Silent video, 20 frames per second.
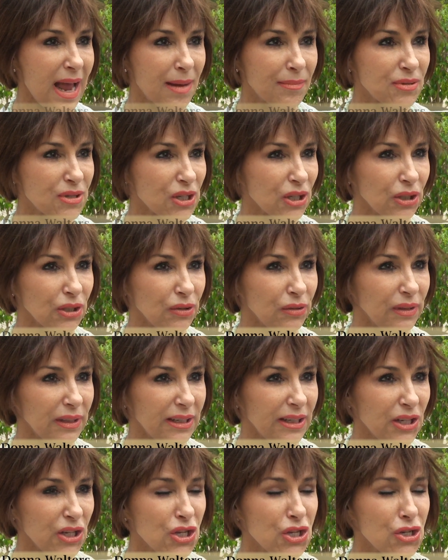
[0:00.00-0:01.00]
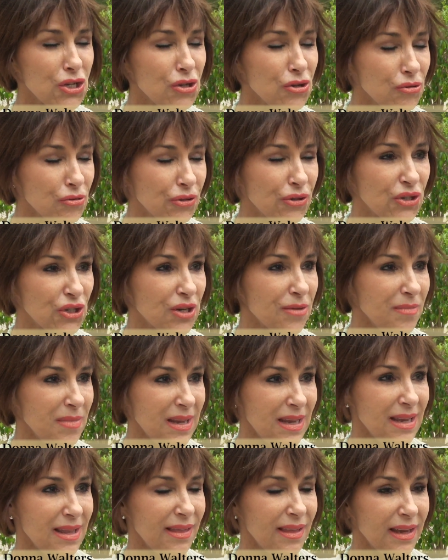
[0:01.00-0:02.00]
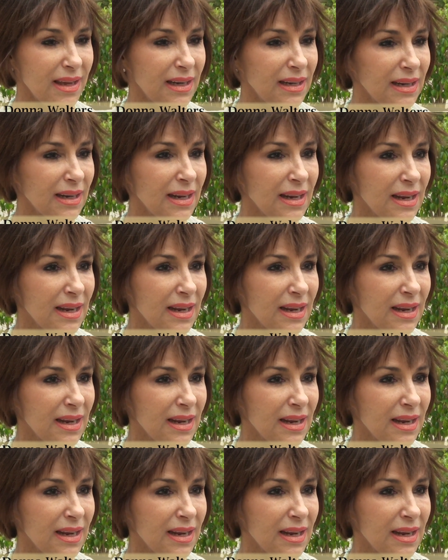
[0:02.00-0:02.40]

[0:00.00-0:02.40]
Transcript: absolutely huge to me that,